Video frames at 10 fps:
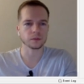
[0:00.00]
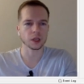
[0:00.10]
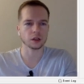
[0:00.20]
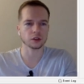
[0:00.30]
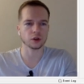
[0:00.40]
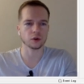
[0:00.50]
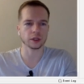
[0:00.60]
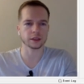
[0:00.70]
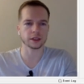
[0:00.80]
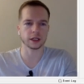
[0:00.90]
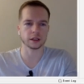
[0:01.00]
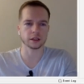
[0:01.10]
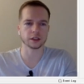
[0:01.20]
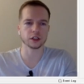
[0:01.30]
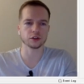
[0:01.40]
So let's see,
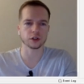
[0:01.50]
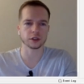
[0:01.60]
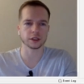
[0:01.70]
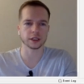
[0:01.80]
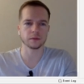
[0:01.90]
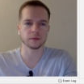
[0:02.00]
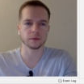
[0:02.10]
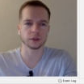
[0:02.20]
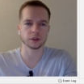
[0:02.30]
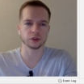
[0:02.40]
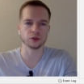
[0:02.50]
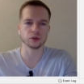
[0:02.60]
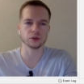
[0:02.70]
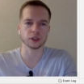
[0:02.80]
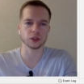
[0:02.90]
the signature is the same. It's
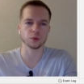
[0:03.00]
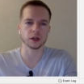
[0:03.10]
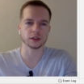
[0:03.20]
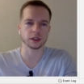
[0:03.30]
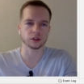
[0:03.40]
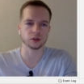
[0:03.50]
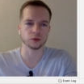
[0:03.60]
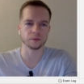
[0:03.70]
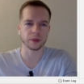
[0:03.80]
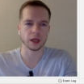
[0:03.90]
union, set1, set2.